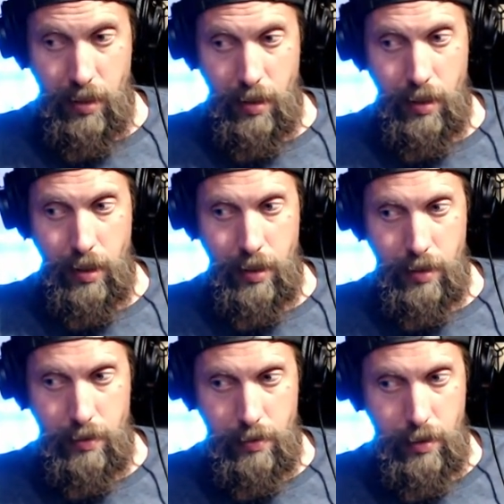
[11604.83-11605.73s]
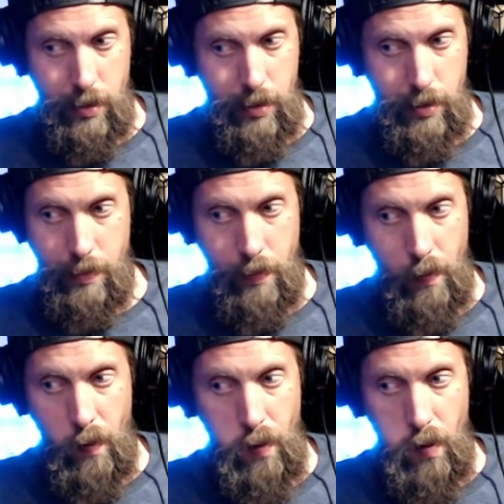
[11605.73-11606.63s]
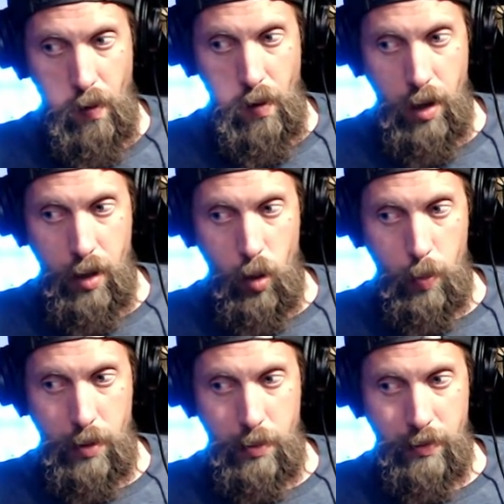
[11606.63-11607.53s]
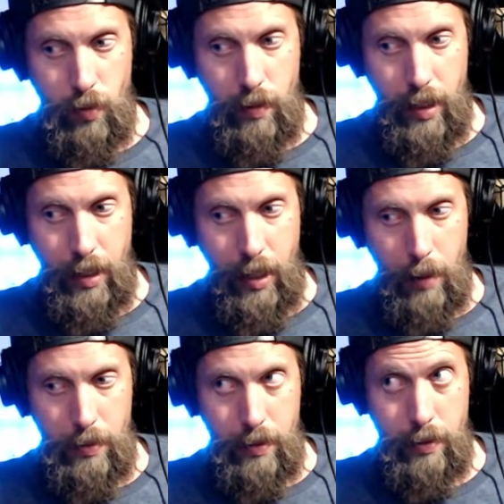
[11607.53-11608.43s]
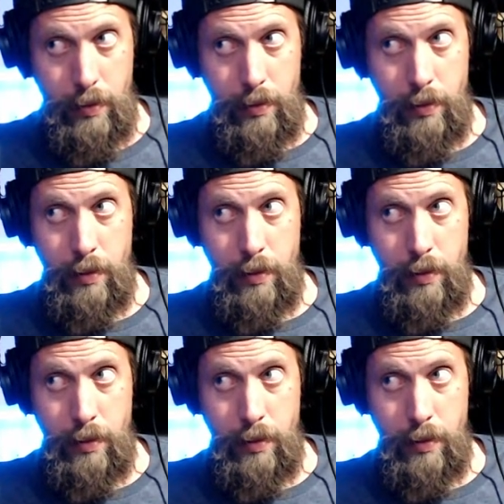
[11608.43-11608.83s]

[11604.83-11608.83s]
Thank God I didn't uh, open it before that happened.